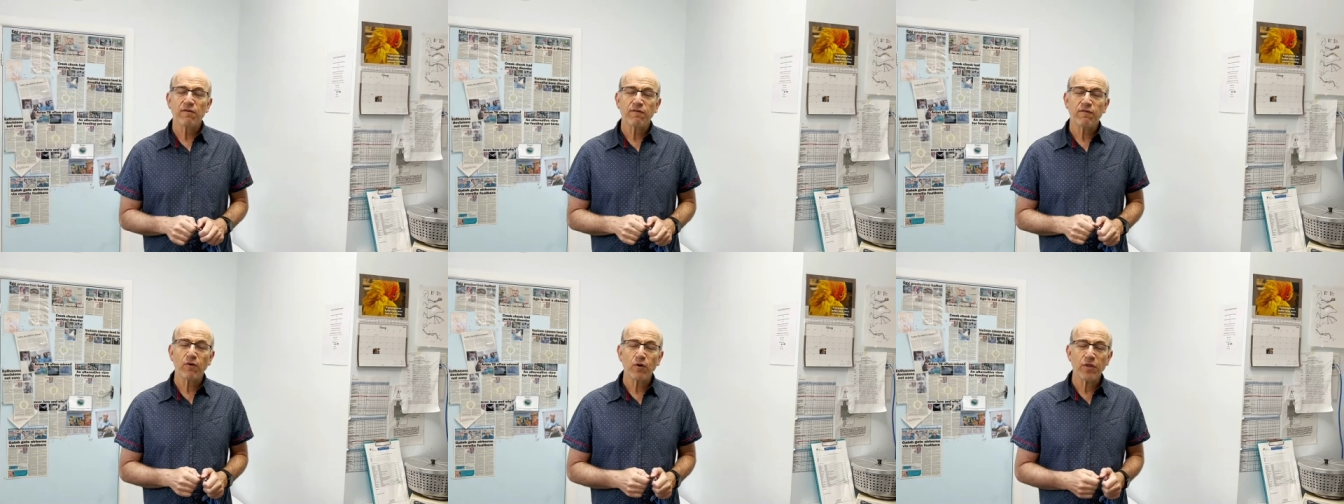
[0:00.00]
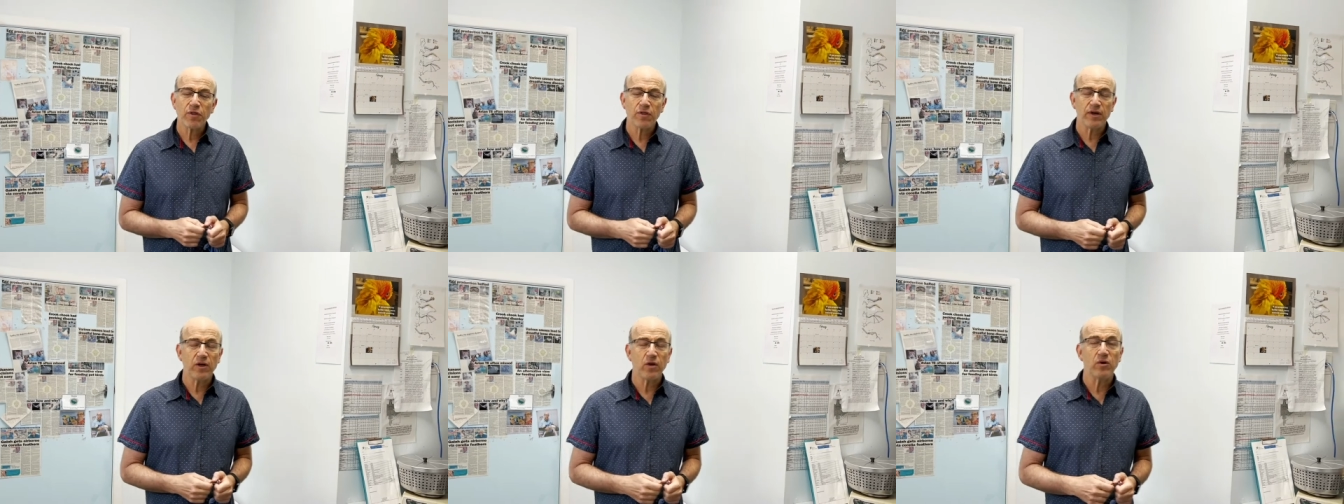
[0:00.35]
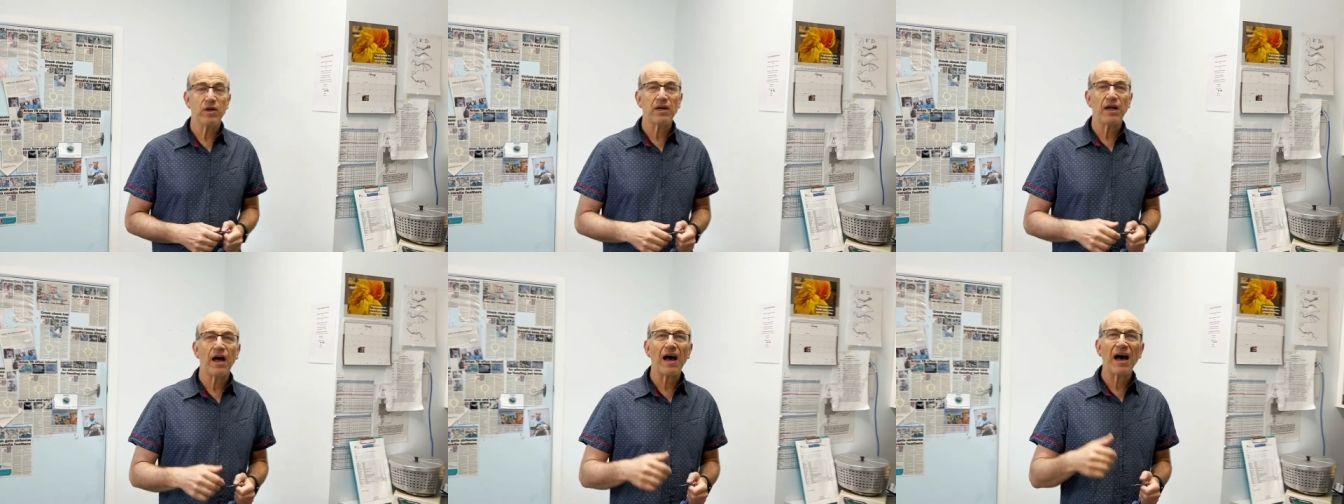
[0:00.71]
Fourth thing, you
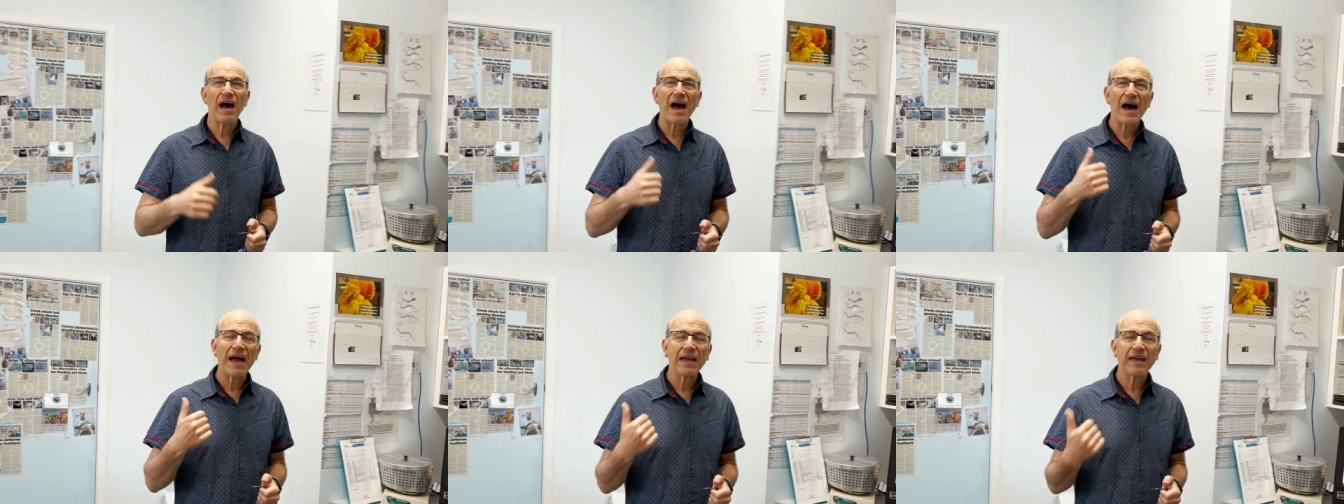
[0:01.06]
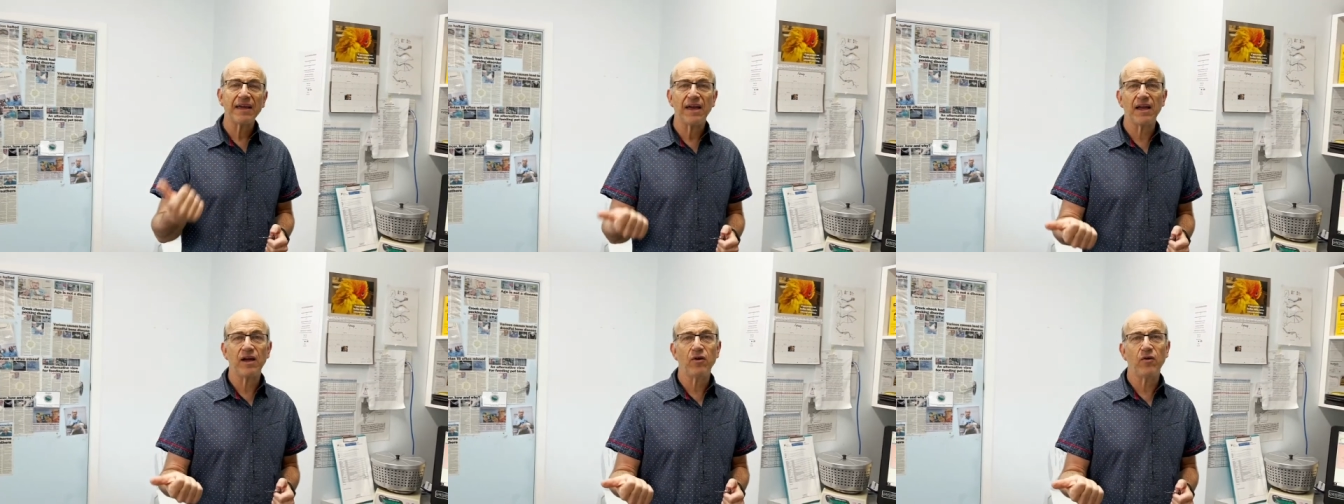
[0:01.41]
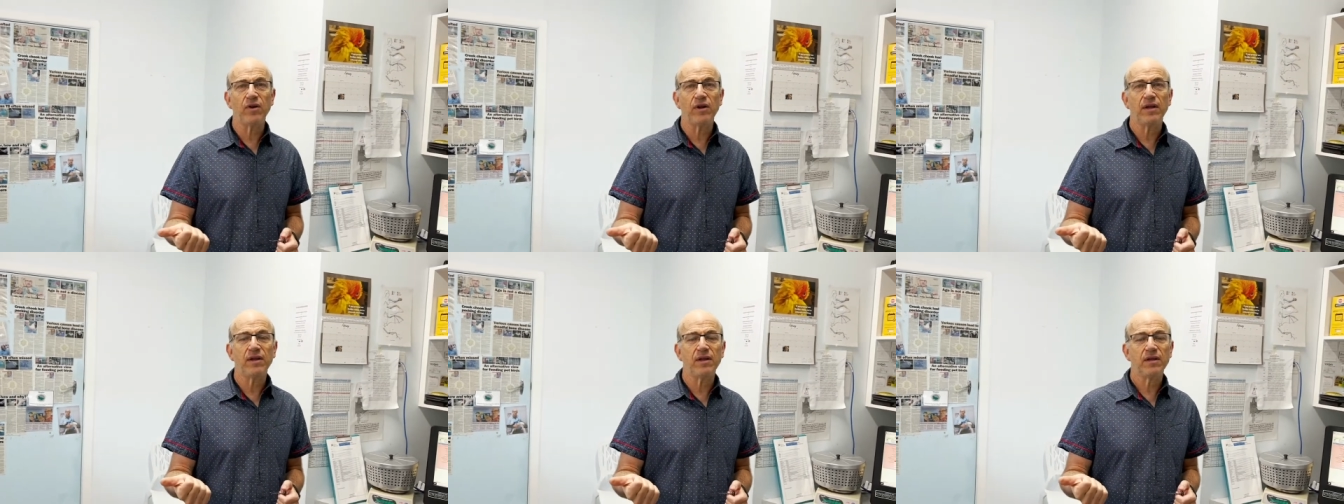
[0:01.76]
need high
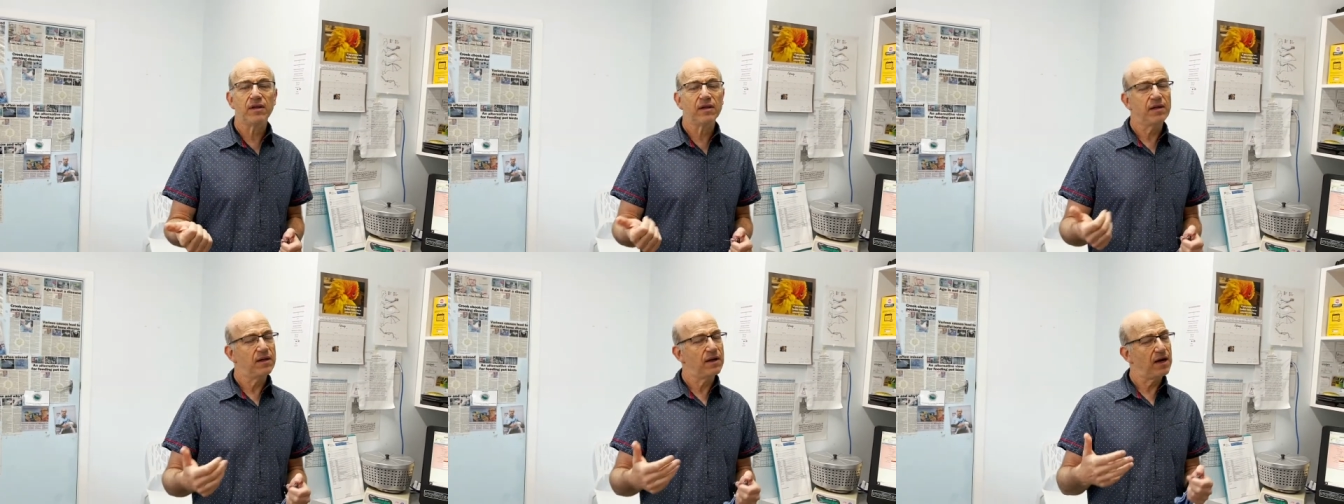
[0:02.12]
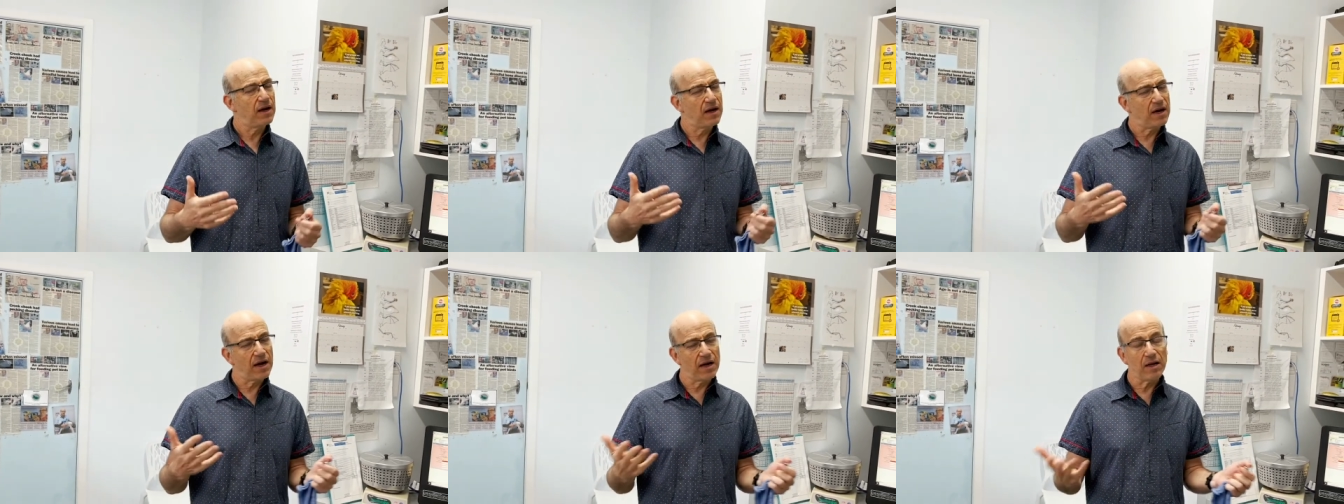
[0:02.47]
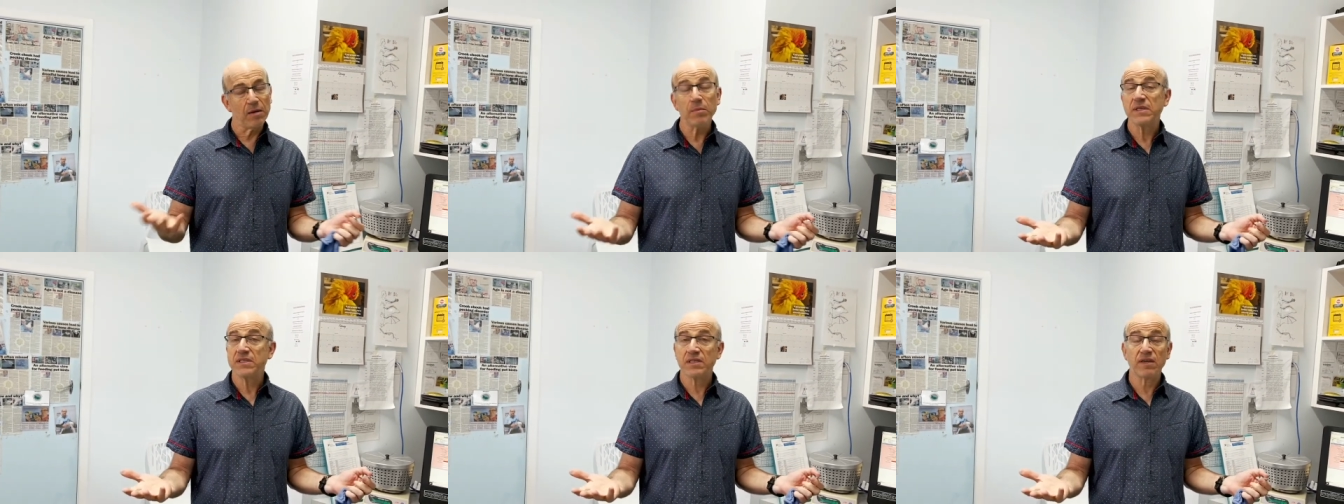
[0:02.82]
calorie,
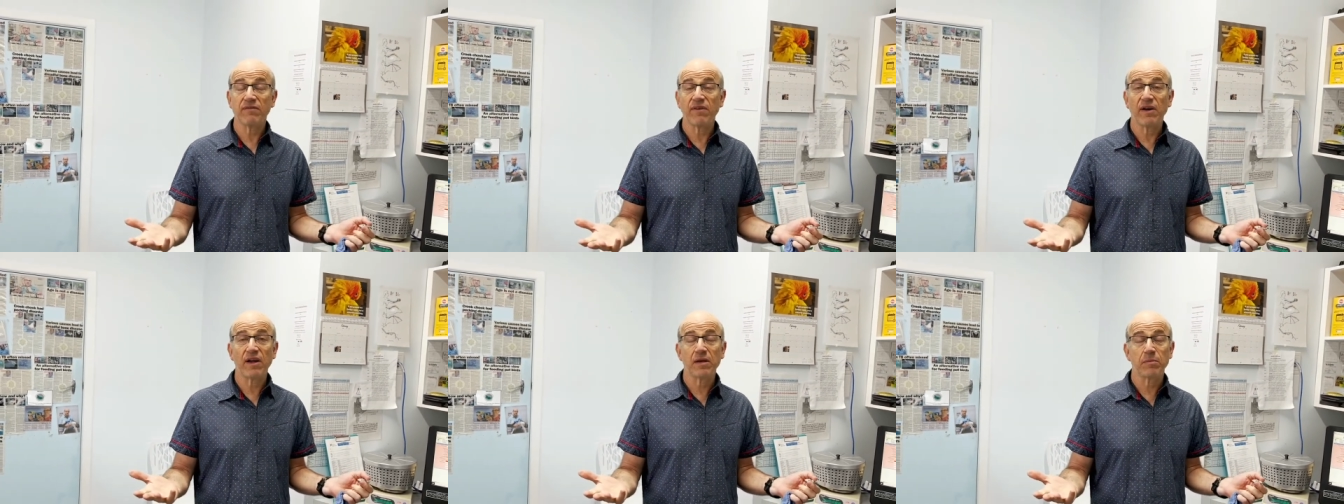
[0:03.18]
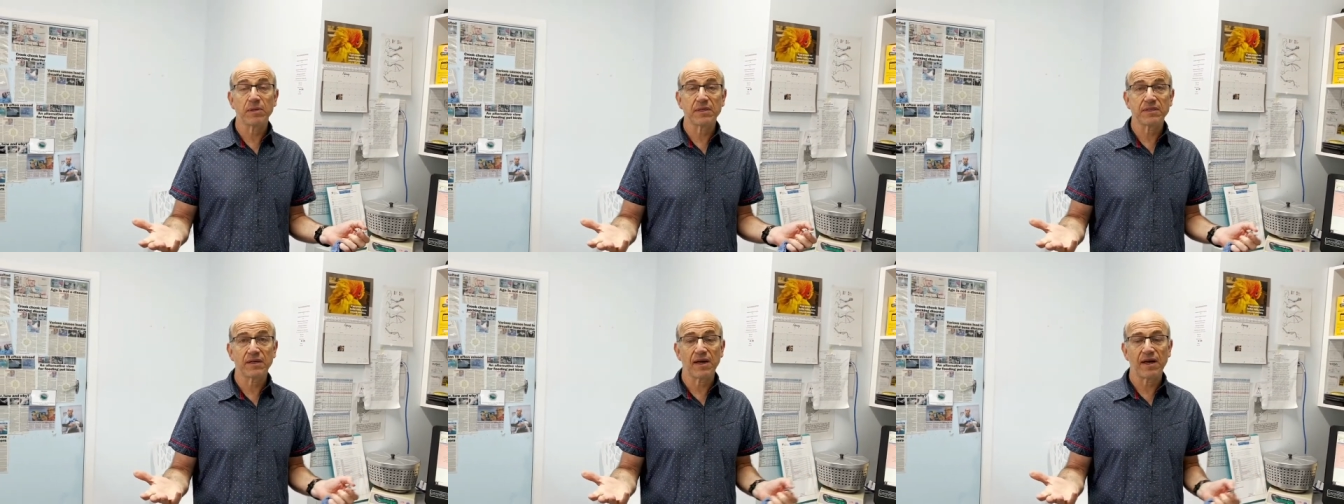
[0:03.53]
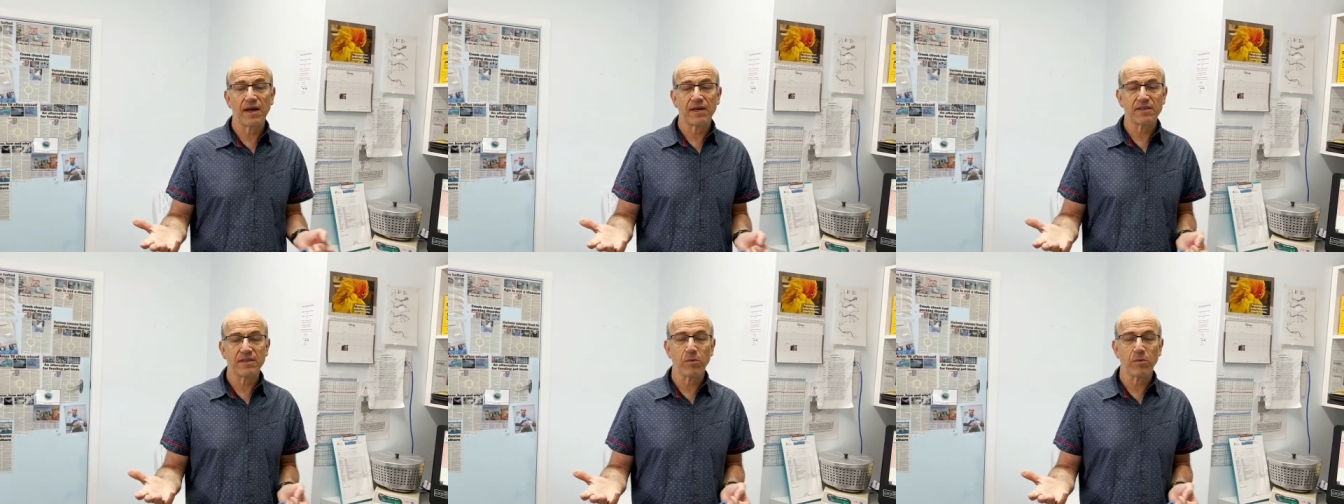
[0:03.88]
unlimited available diet.